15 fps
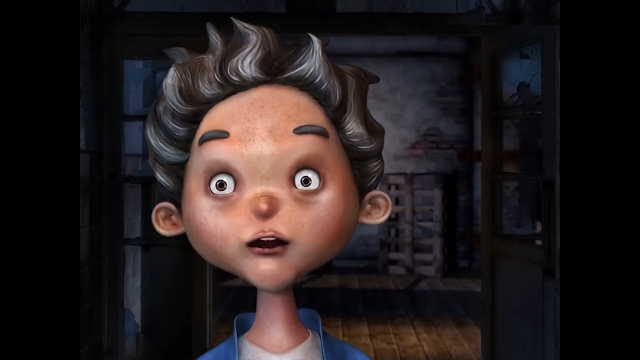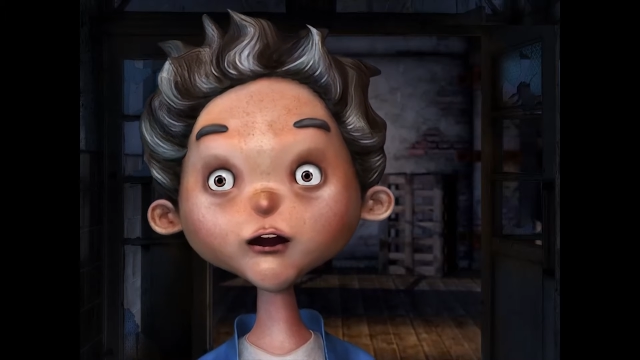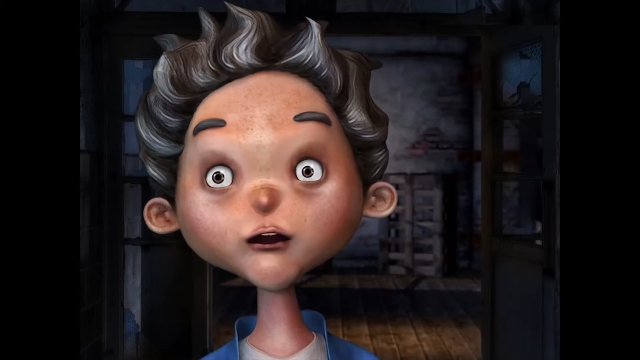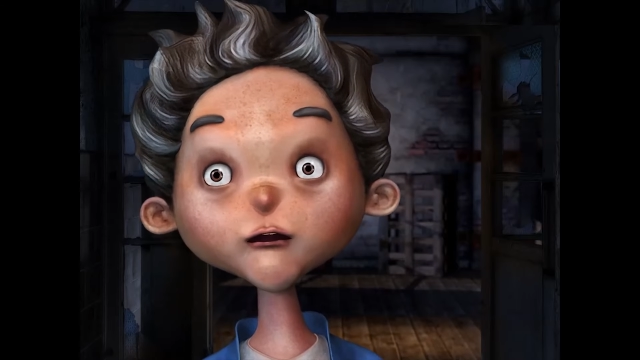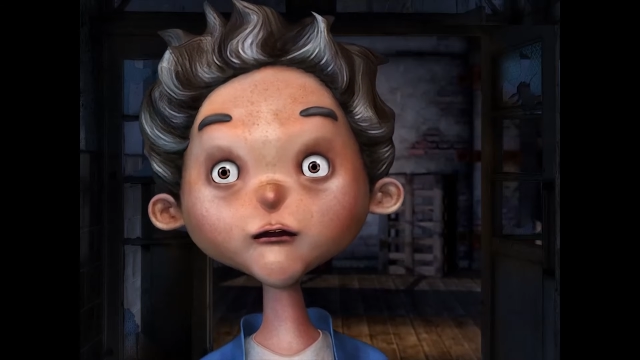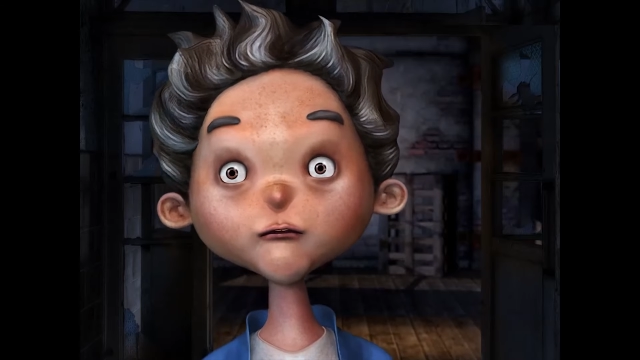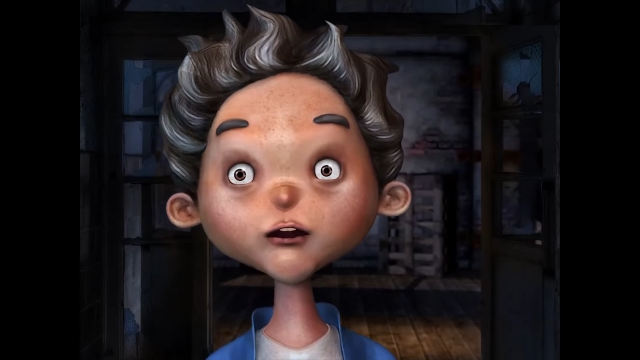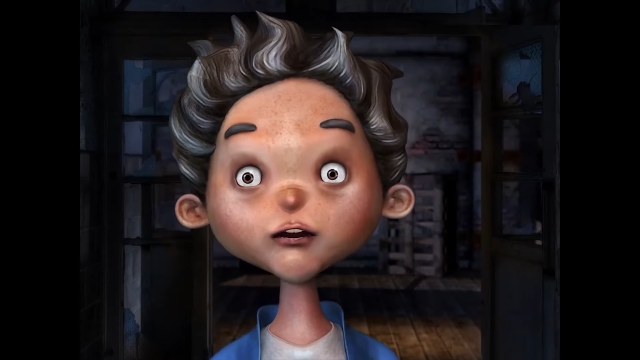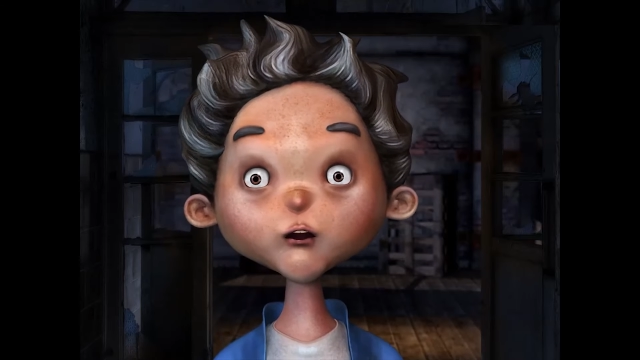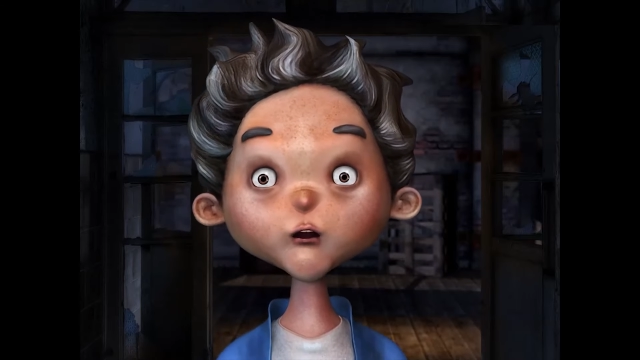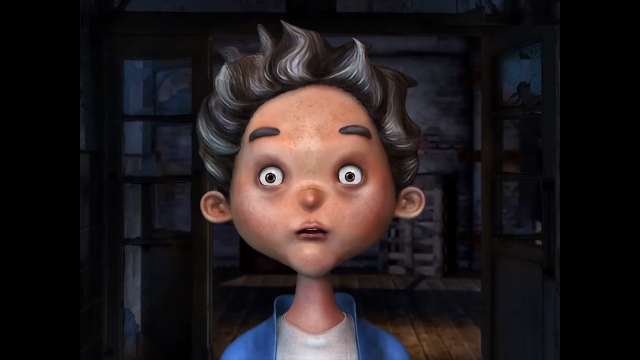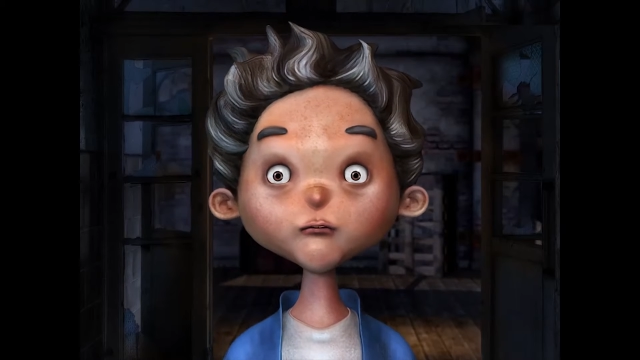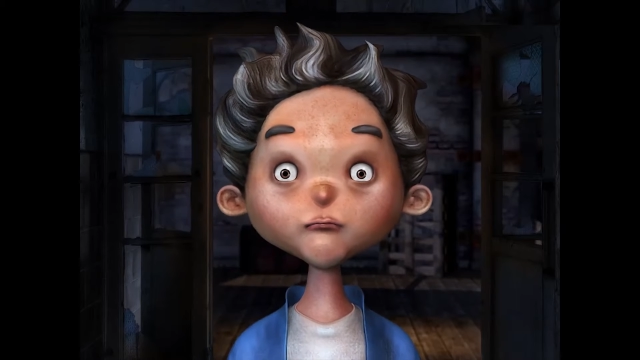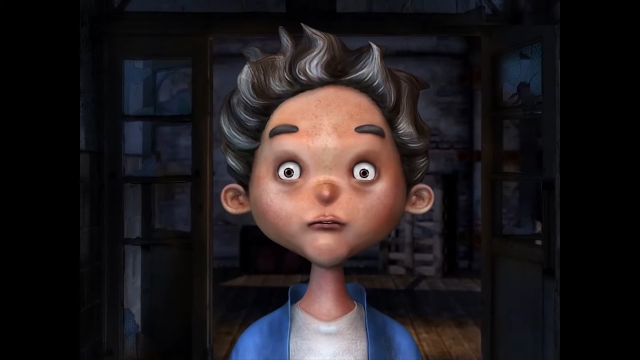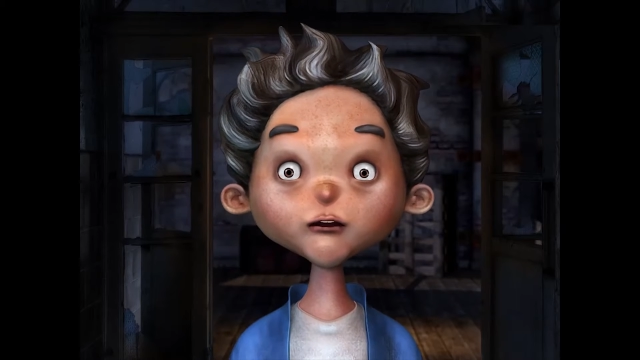But at this
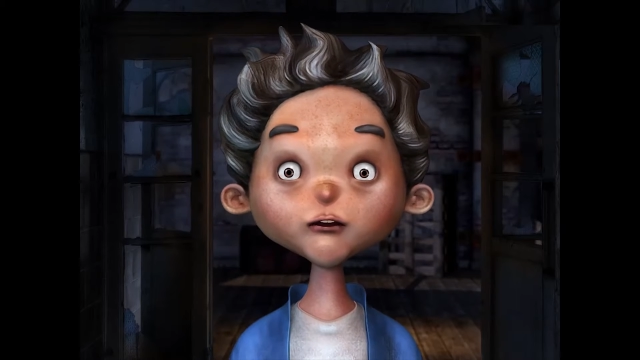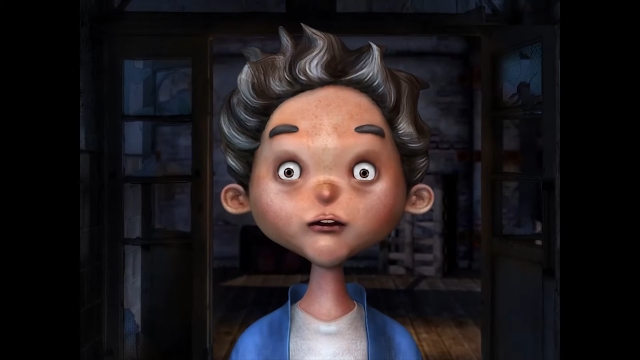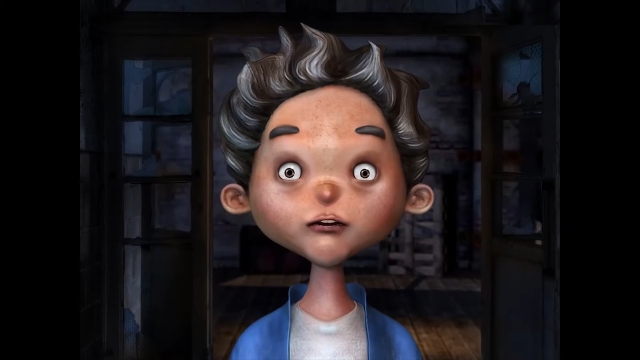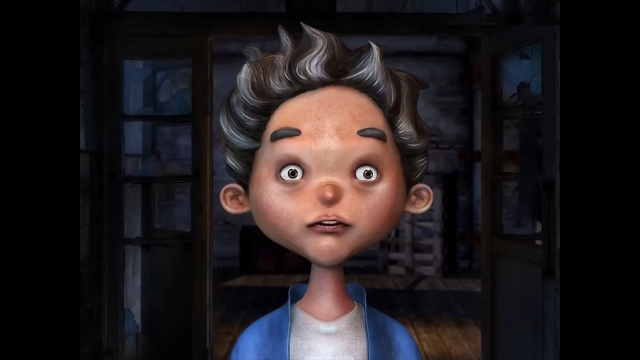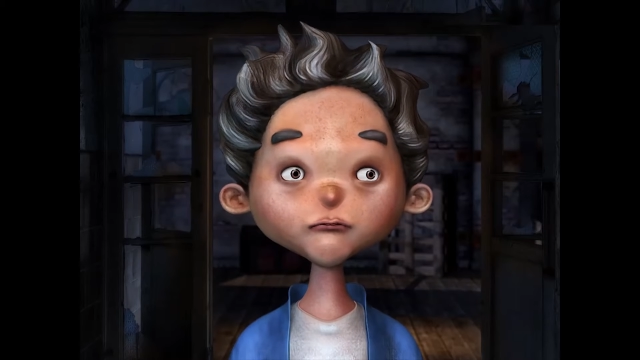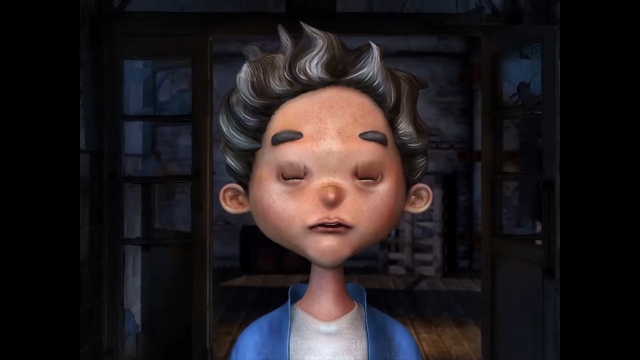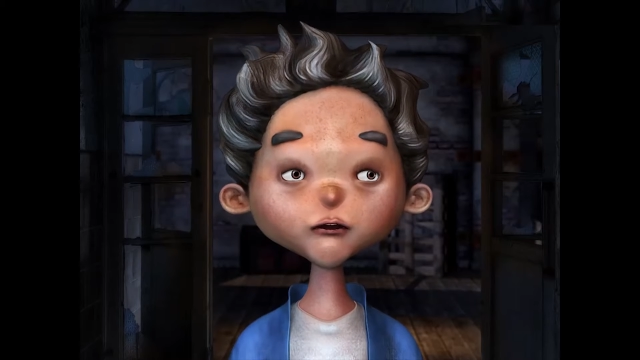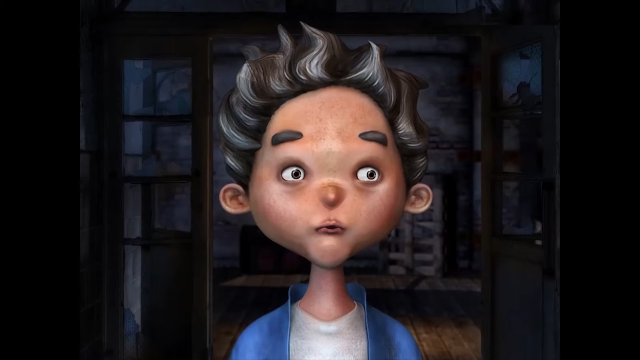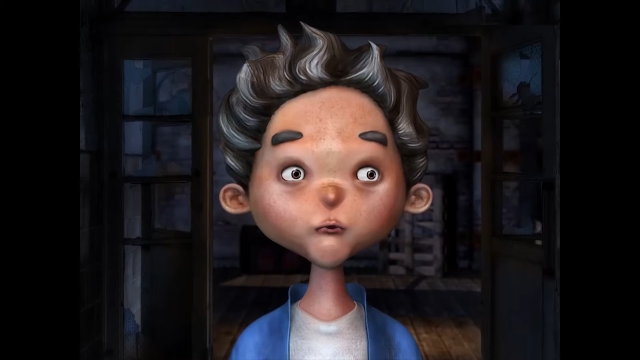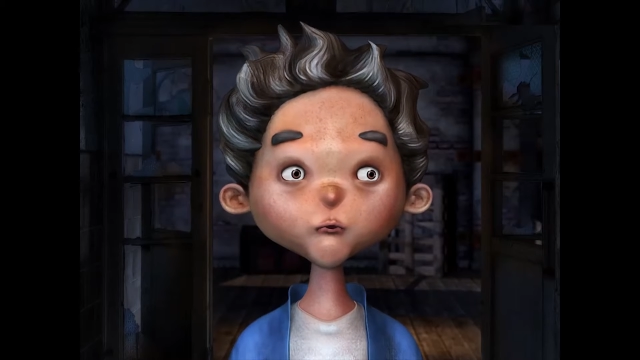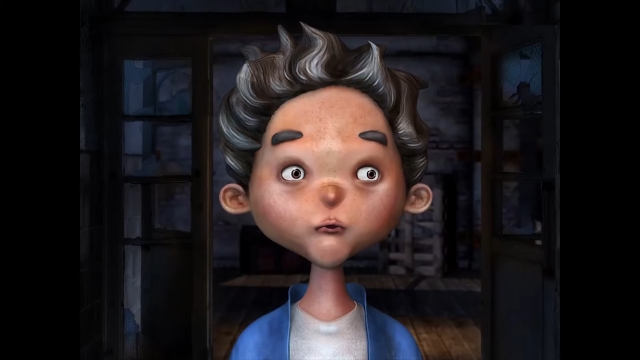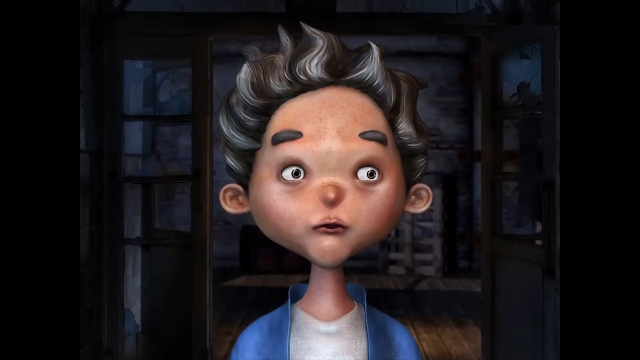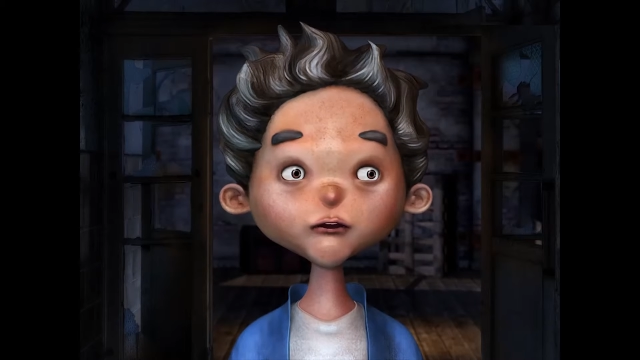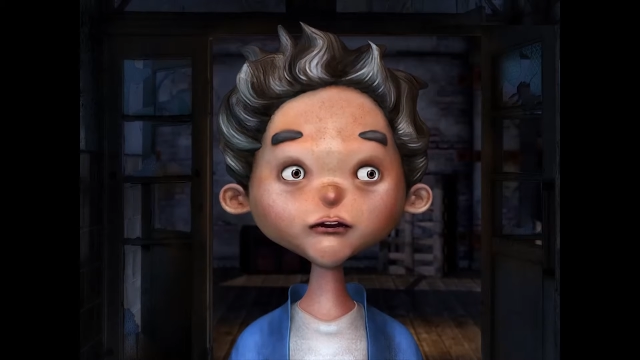Anima burst out into